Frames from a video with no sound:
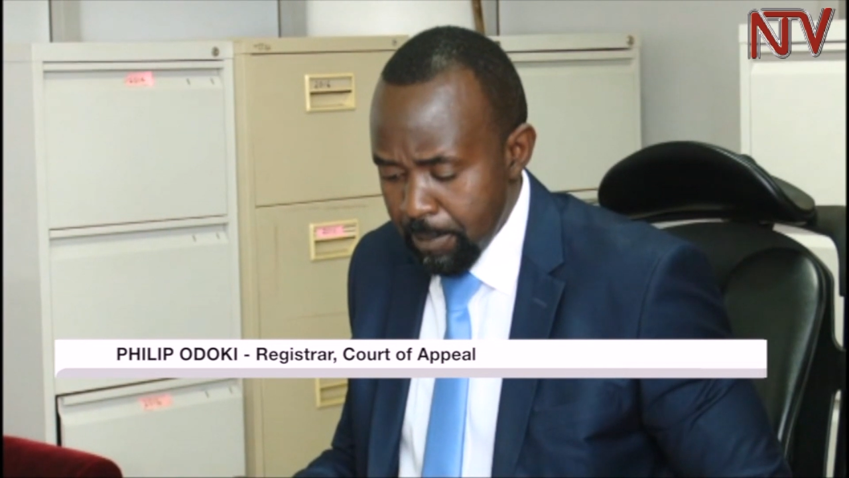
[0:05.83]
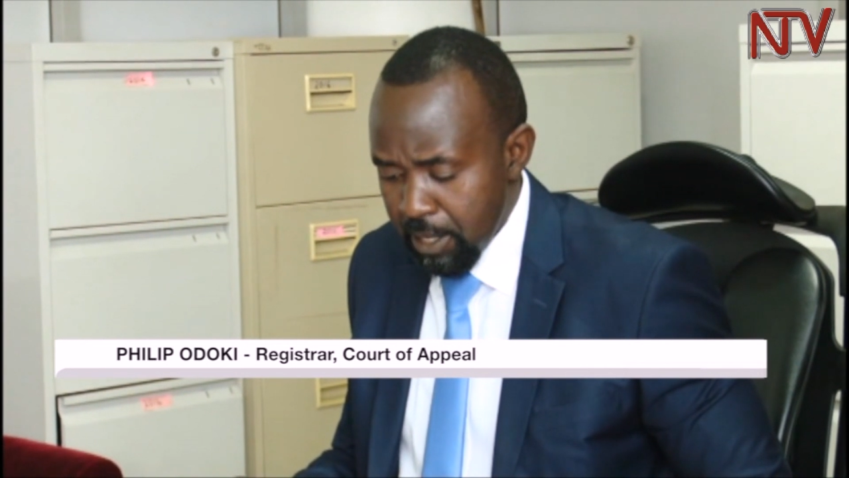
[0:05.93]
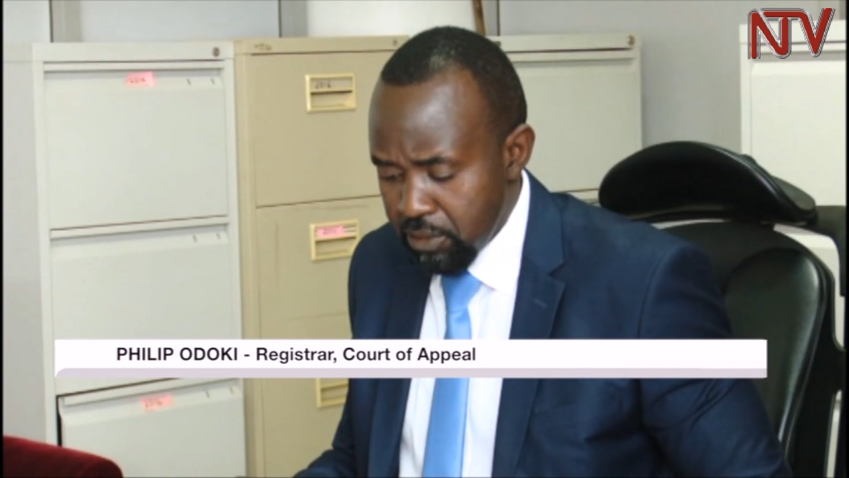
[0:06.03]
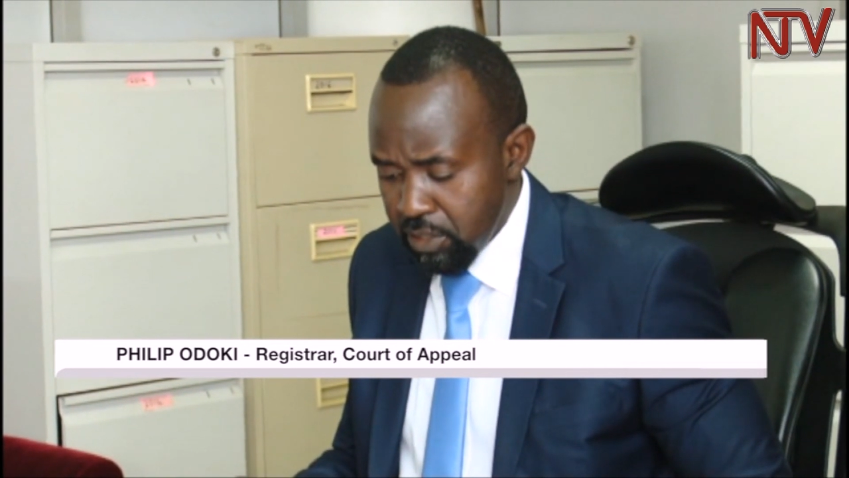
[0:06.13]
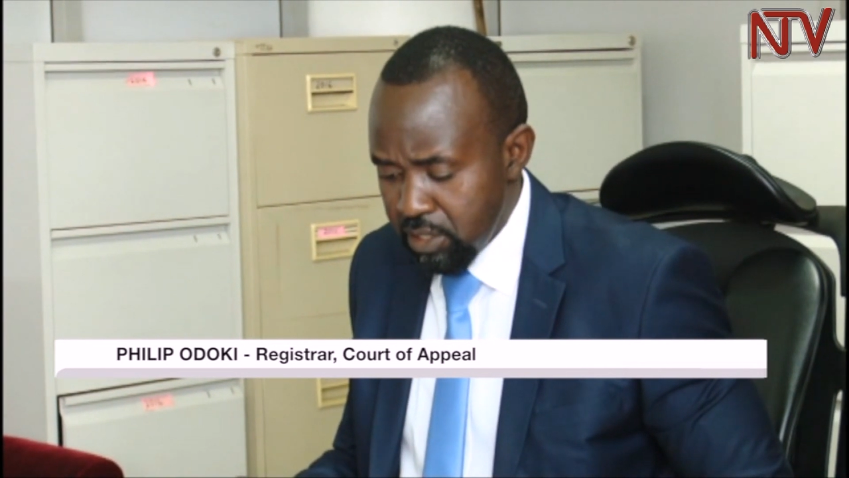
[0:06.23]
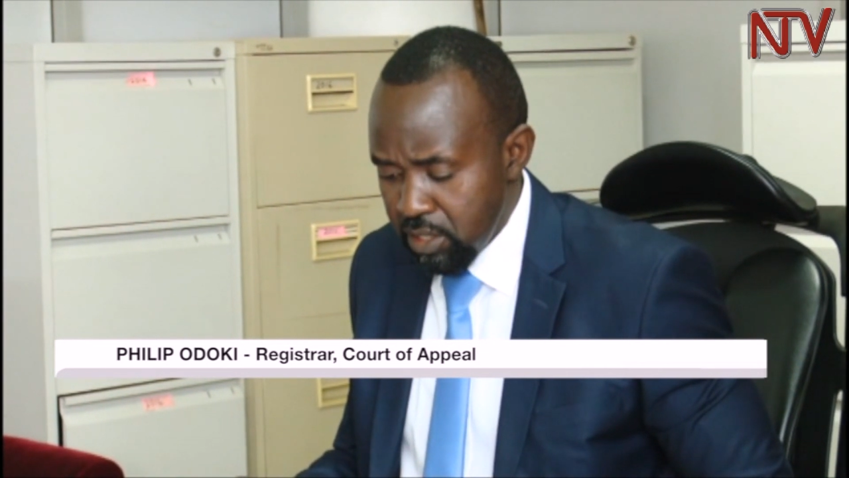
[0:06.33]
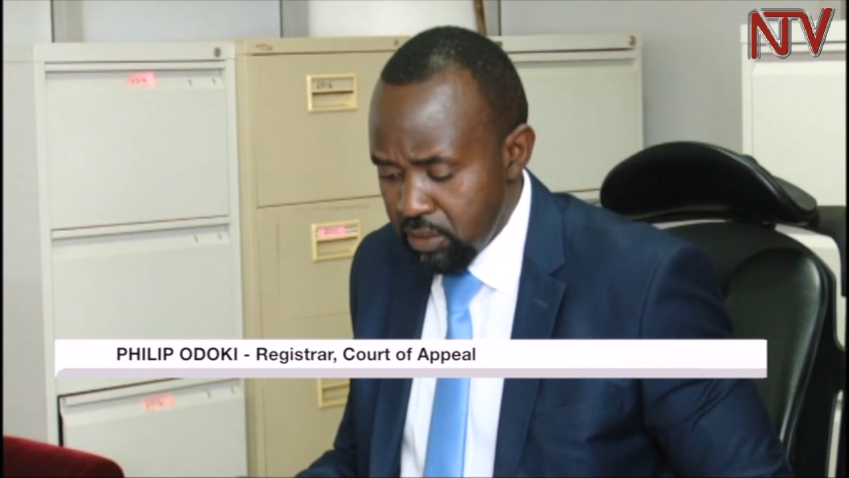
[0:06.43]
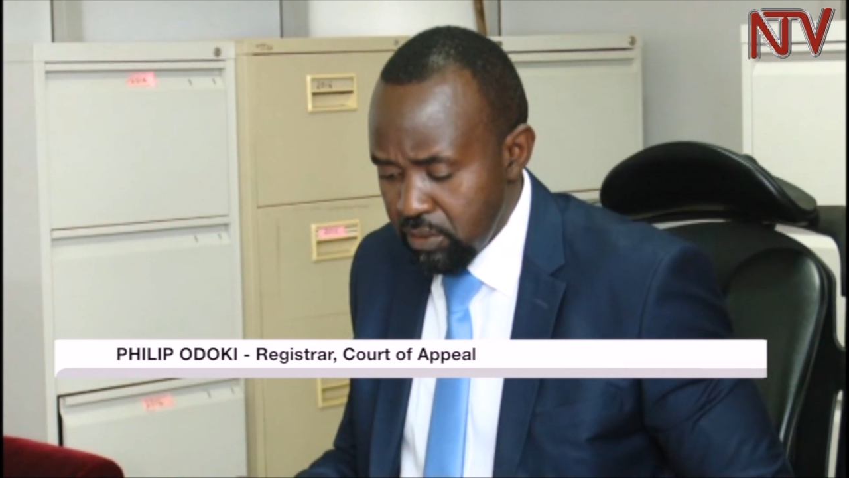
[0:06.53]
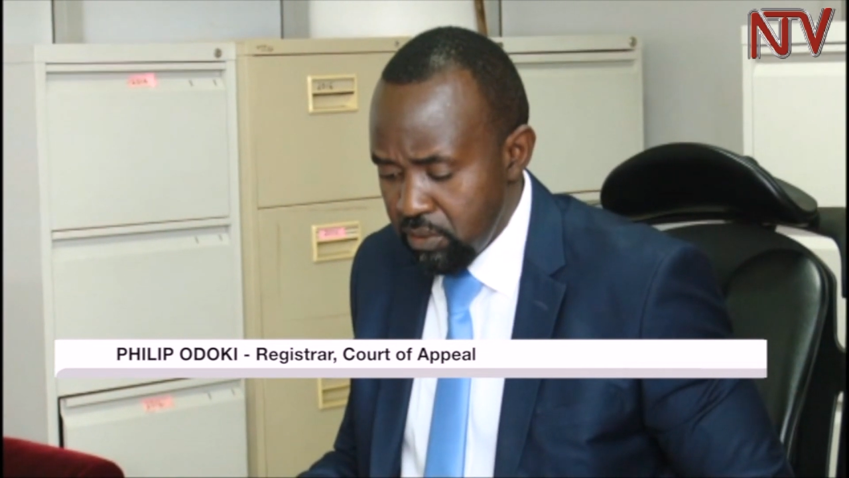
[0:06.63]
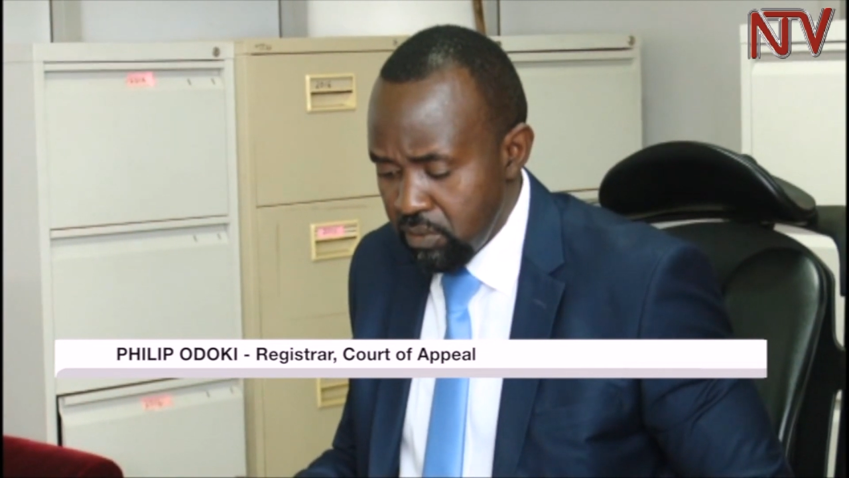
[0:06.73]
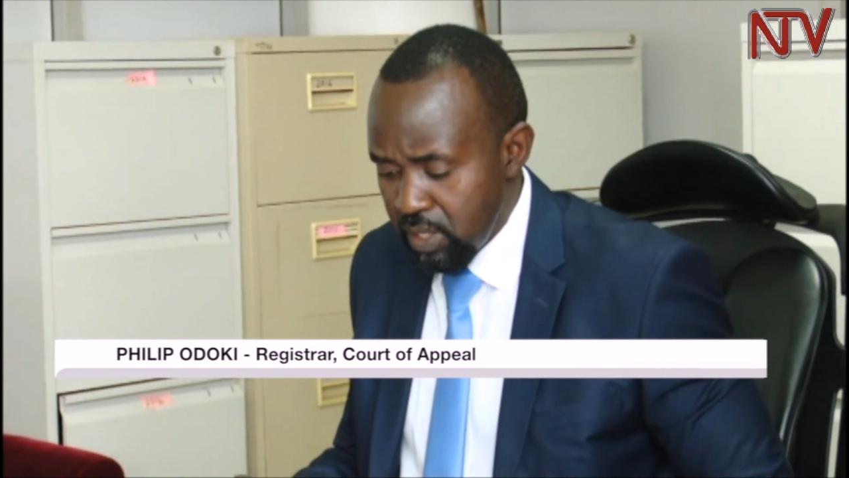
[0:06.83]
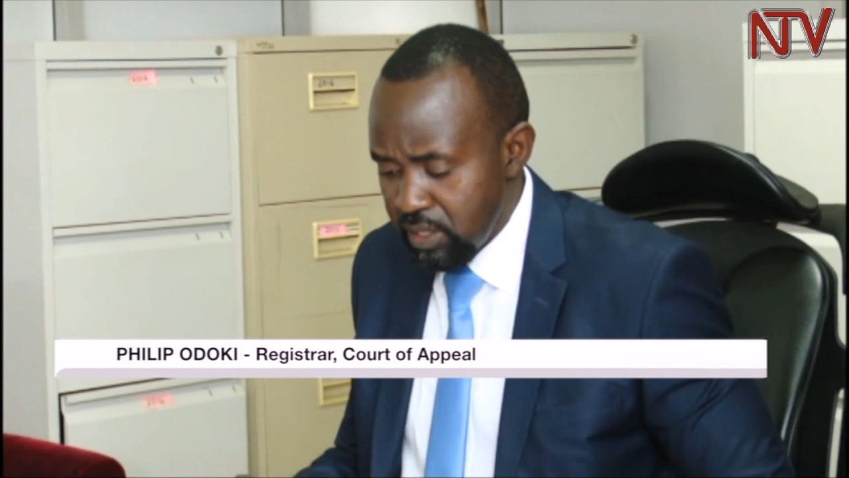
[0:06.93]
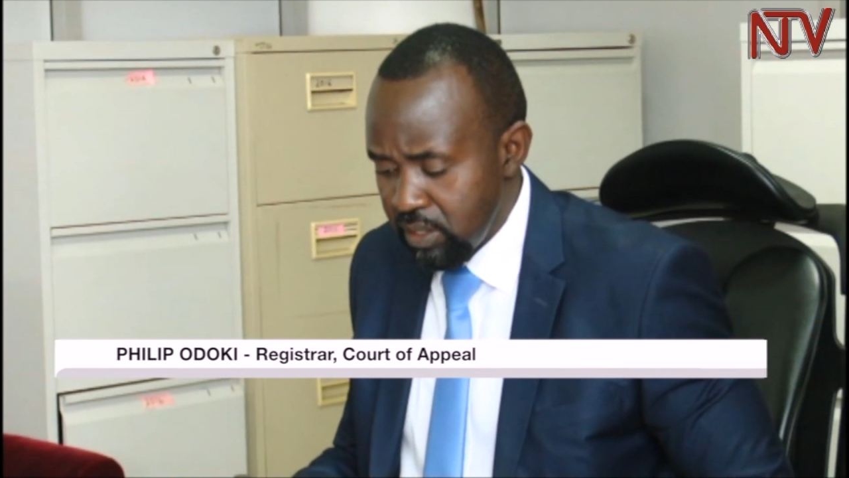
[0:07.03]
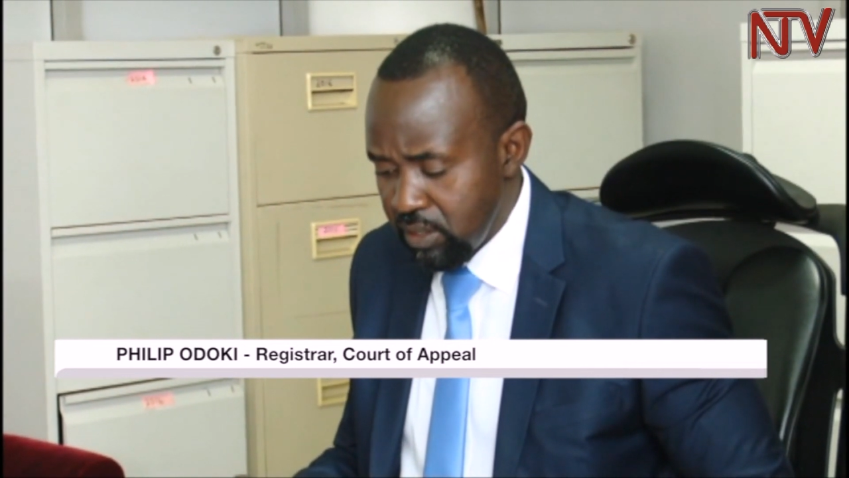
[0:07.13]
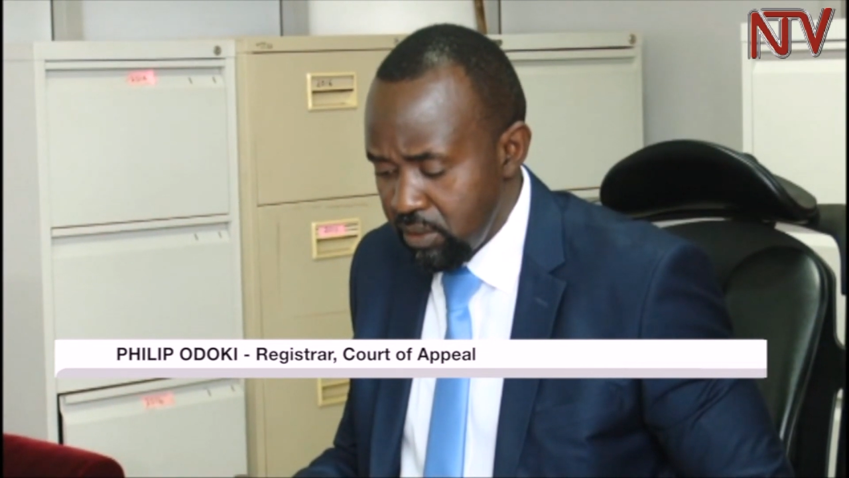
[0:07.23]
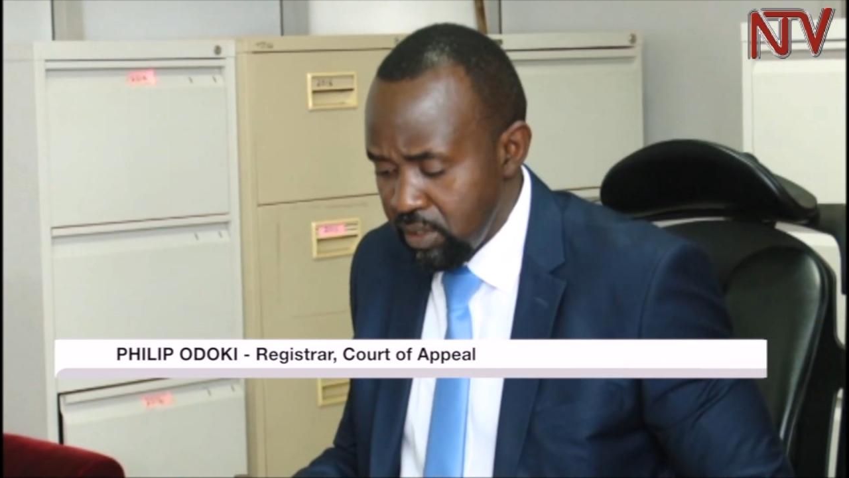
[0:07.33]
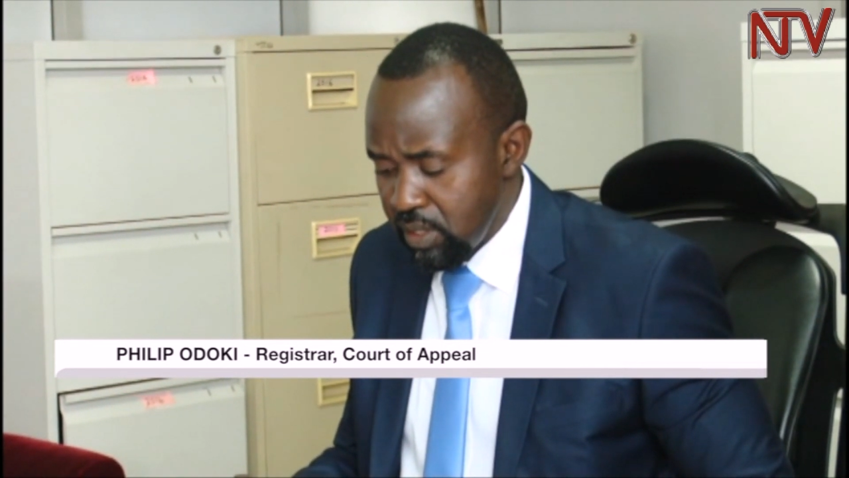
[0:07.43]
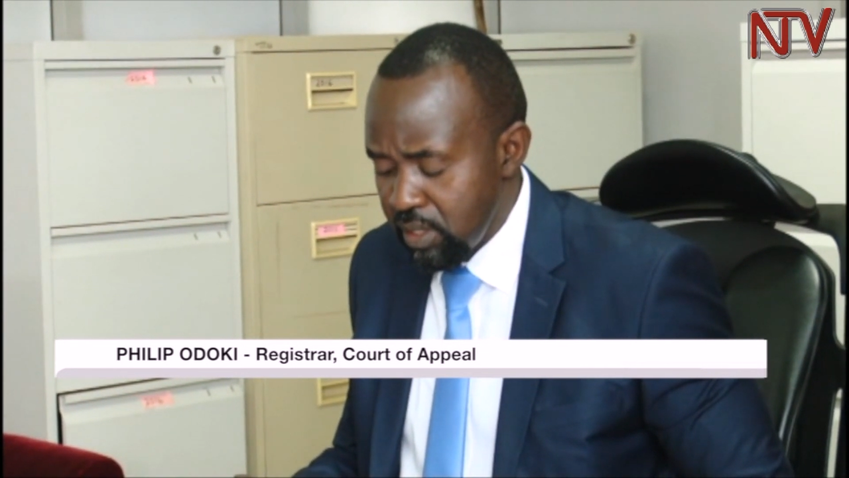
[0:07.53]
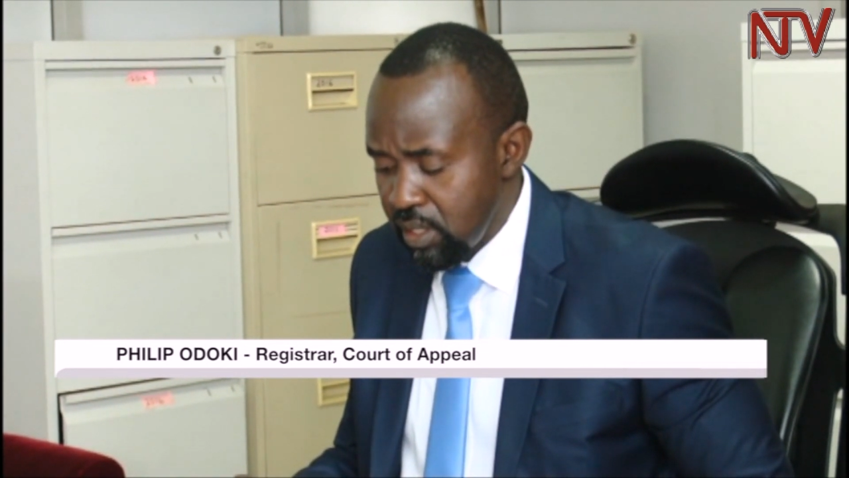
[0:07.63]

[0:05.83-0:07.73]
The Attorney General was in court